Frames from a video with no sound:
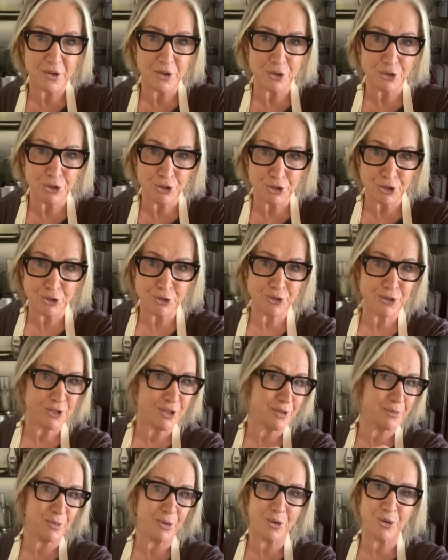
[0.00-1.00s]
you juice
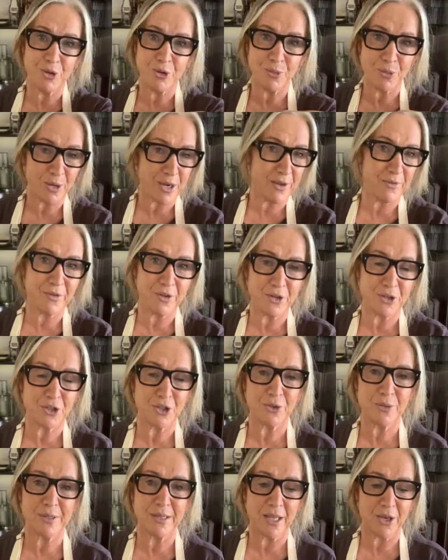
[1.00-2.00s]
them or whatever you
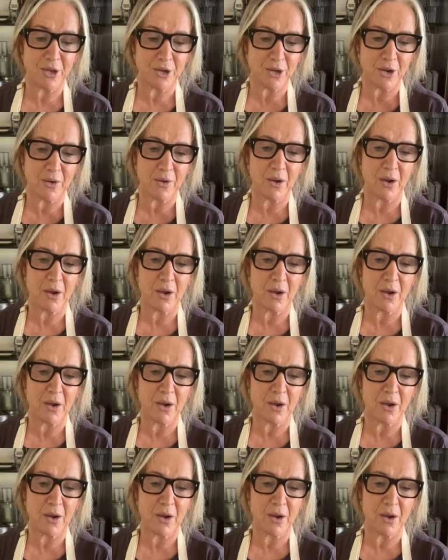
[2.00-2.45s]
do, and then you go,